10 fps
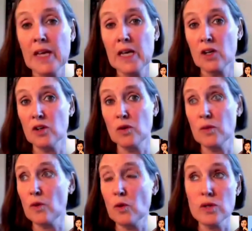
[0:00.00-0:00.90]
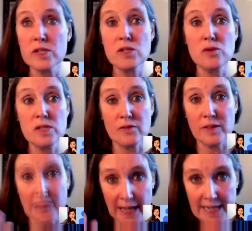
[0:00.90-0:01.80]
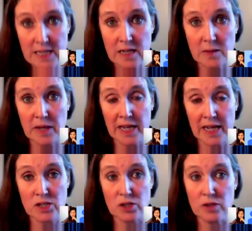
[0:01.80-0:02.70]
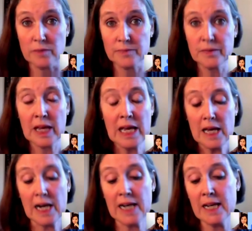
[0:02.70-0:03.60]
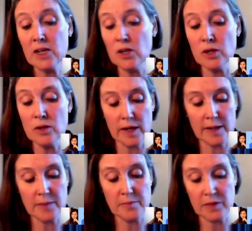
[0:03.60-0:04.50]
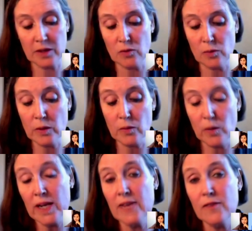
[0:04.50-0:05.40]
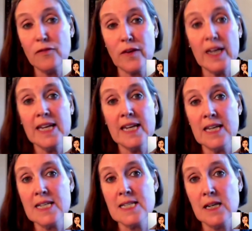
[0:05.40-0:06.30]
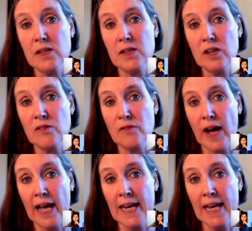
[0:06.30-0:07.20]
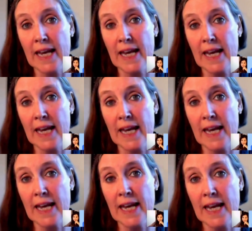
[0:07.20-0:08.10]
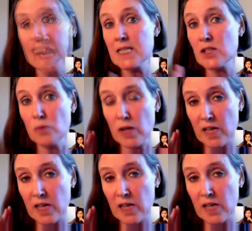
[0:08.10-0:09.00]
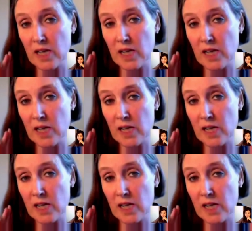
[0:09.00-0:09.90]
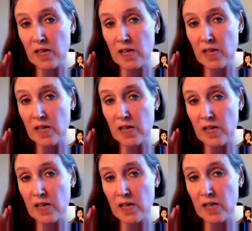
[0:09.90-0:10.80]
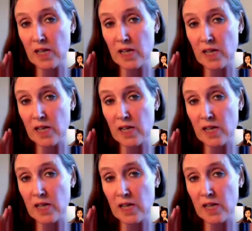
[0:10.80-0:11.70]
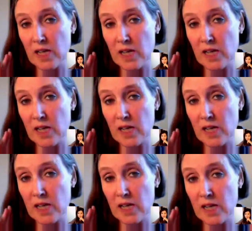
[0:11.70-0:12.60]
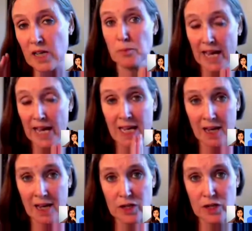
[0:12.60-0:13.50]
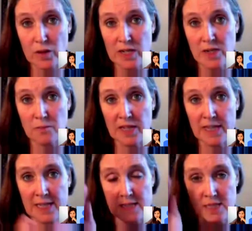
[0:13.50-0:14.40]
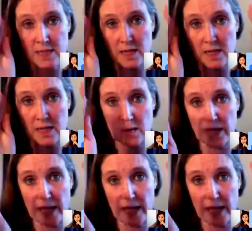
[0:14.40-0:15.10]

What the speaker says: with all sorts of light coming at you. And I know, we live fairly near Silicon Valley. The guys that are working computers all day long, they're told to take a break every 20 minutes, cup their